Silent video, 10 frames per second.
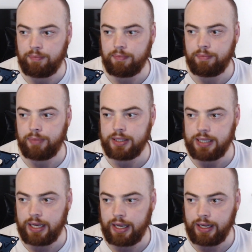But
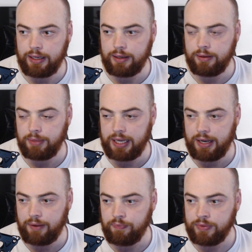
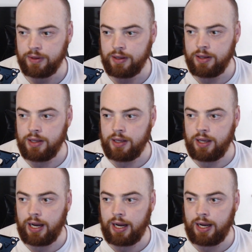yeah.
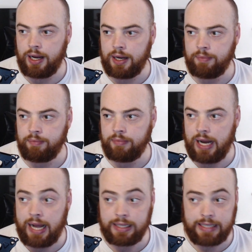
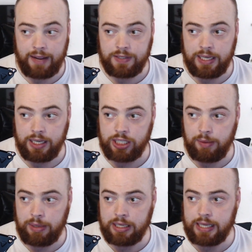At F Sake
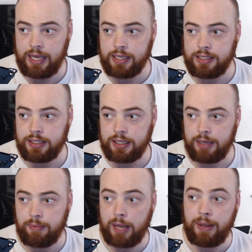Jamie said, "In
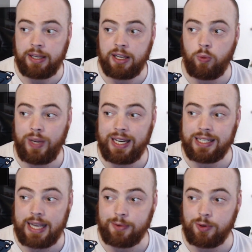my opinion, the
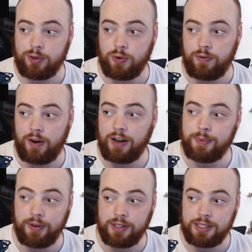weakest episode so far is a
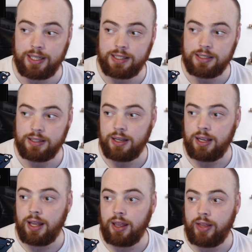brilliant series.
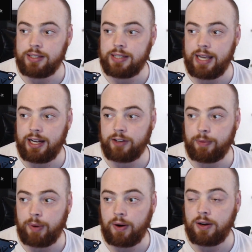That said, after
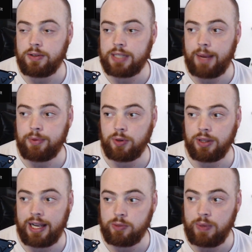Powerhouse episode
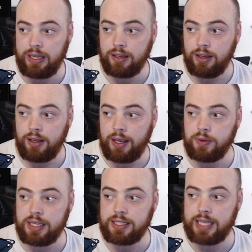last week, it
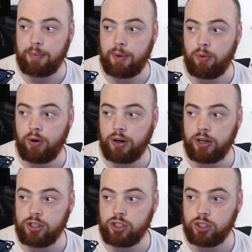was nice to get a bit more
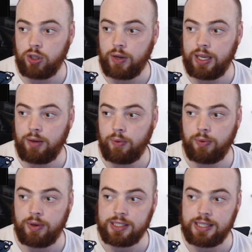schlocky with
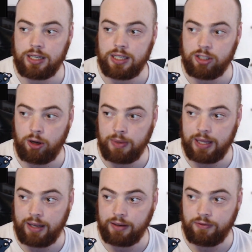what is essentially
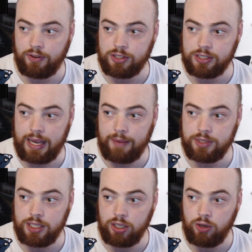Zombieland versus
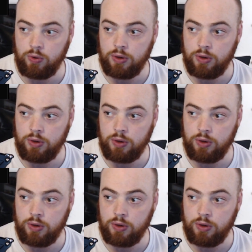MCU.